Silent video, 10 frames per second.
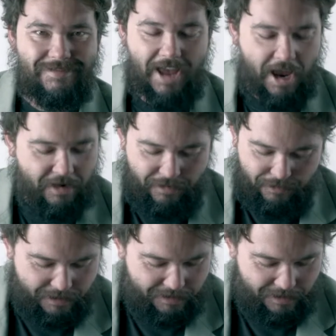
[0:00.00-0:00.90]
I don't know
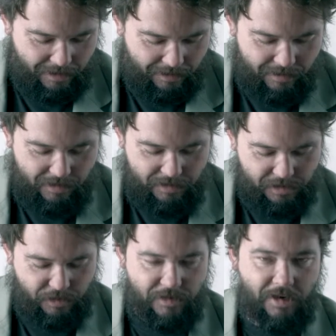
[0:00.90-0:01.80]
what to say.
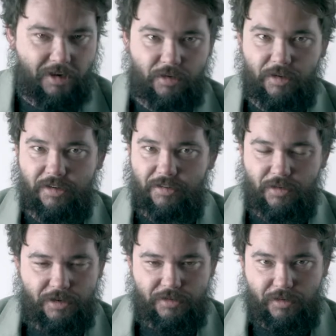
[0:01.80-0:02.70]
Destroy target
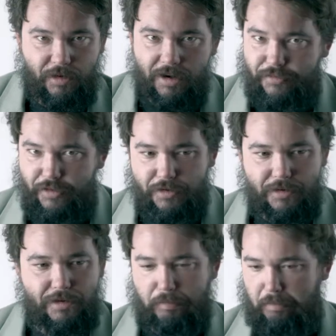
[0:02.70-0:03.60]
creature, create a food.